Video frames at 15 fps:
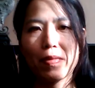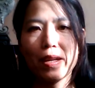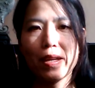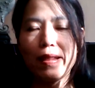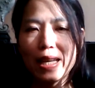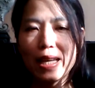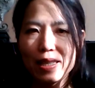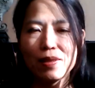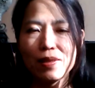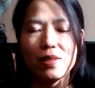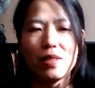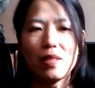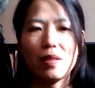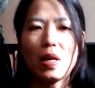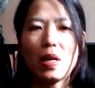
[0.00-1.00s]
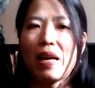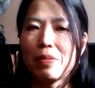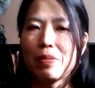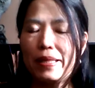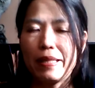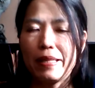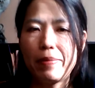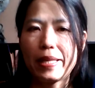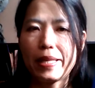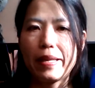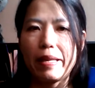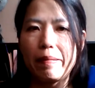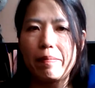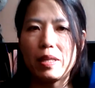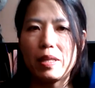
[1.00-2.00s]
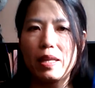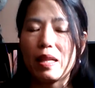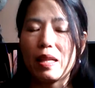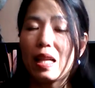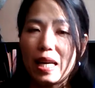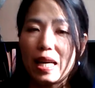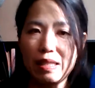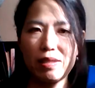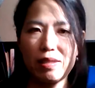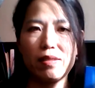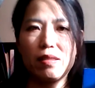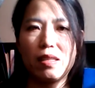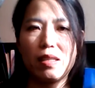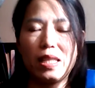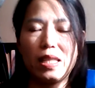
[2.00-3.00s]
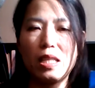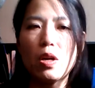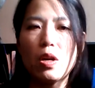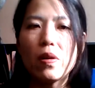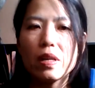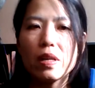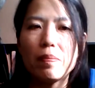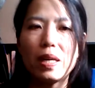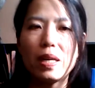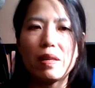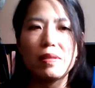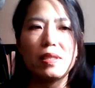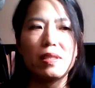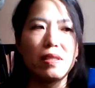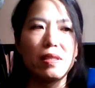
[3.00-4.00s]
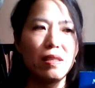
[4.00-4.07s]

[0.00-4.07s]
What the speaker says: Lester, after he became enlightened, he talked about